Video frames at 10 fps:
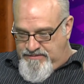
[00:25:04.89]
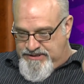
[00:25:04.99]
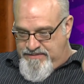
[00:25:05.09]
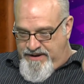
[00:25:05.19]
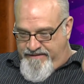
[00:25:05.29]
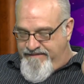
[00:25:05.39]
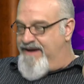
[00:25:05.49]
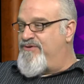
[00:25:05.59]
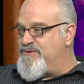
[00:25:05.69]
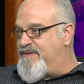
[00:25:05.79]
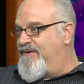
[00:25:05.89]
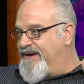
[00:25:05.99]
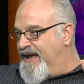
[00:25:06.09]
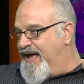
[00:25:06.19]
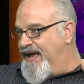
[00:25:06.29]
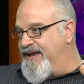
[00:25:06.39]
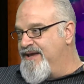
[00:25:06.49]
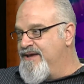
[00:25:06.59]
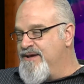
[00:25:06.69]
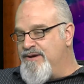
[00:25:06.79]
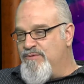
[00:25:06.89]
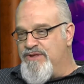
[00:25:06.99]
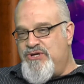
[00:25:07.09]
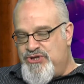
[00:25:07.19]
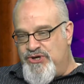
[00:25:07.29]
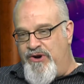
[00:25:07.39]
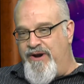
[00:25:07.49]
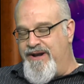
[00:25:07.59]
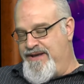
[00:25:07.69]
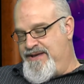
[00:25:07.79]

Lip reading: was about a 500-pound guy with a shirt